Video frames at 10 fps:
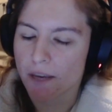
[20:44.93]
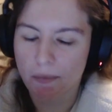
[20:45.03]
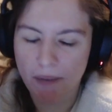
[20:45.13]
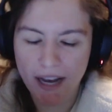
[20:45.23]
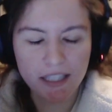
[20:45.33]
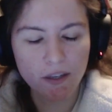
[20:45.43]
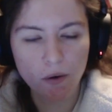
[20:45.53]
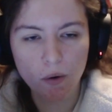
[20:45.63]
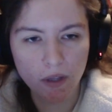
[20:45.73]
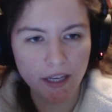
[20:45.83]
But back to the
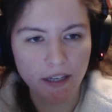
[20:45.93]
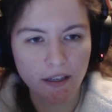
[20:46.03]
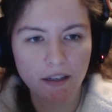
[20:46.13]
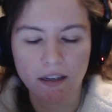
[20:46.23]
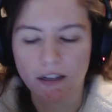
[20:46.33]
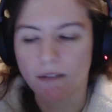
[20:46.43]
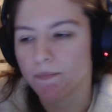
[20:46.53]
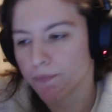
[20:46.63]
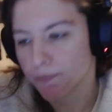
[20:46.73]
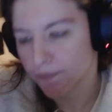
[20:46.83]
whole, like, part
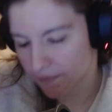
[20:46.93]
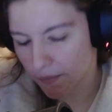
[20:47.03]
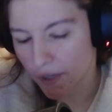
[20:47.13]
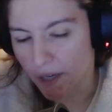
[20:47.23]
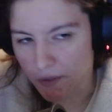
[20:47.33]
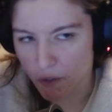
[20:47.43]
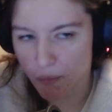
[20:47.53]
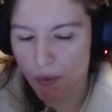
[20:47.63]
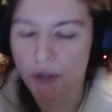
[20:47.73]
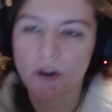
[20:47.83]
I was gonna
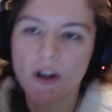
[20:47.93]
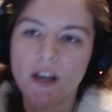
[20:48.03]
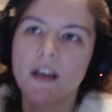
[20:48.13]
spoil.